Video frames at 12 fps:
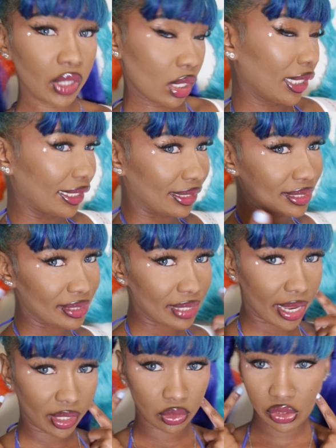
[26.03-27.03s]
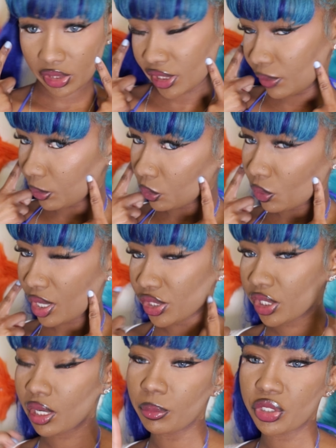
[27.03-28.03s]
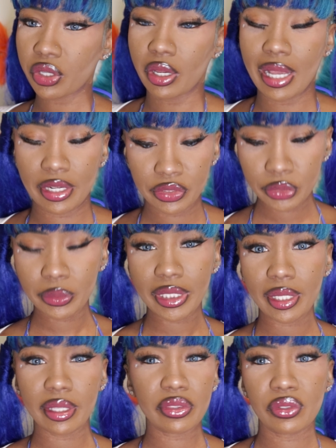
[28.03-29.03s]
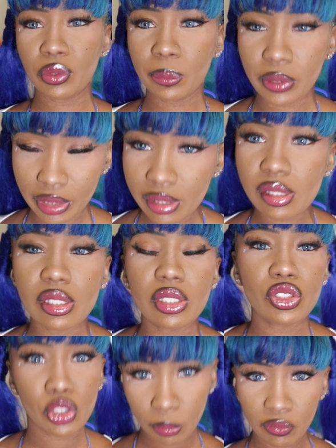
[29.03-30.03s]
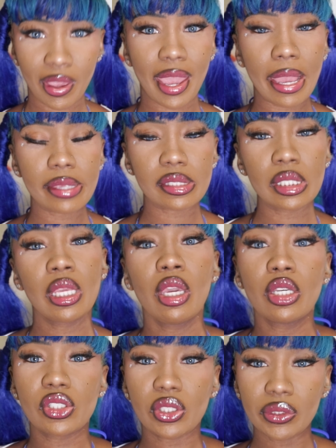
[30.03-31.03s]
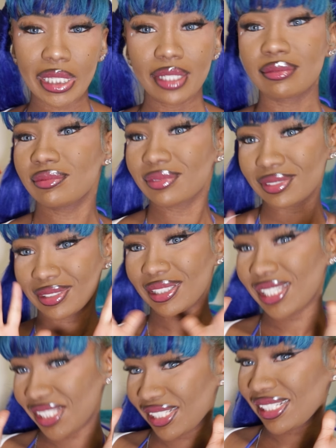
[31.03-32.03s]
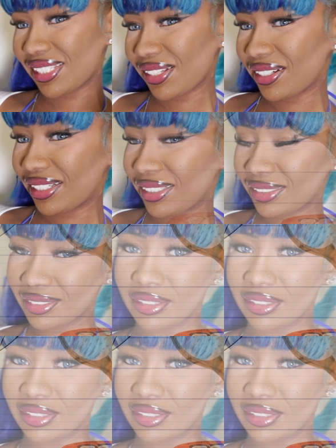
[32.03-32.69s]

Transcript: y'all like this style, just keep on watching. I'm going to show y'all how to do it. It's super easy, super fast. So yeah, let's just get started.